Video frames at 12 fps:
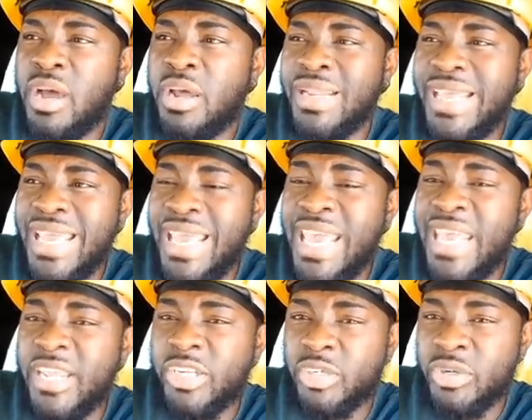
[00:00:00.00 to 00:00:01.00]
on the
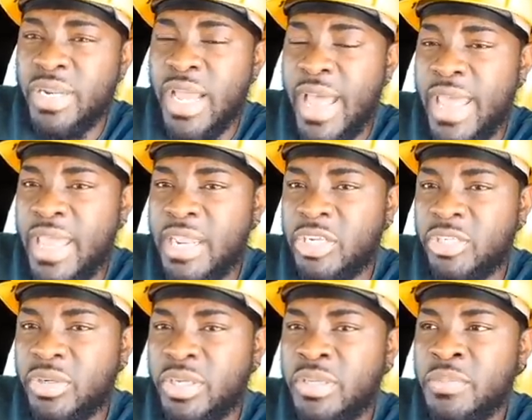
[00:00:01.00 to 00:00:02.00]
83, the
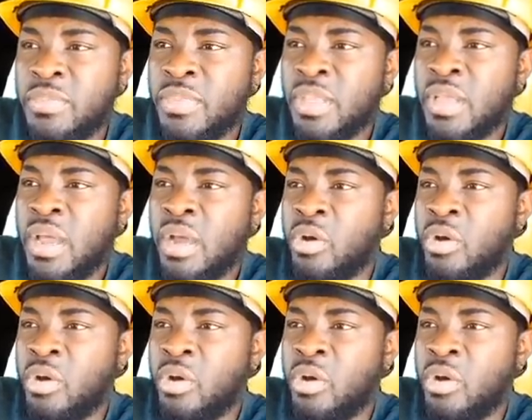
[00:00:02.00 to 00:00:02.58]
I-83, uh,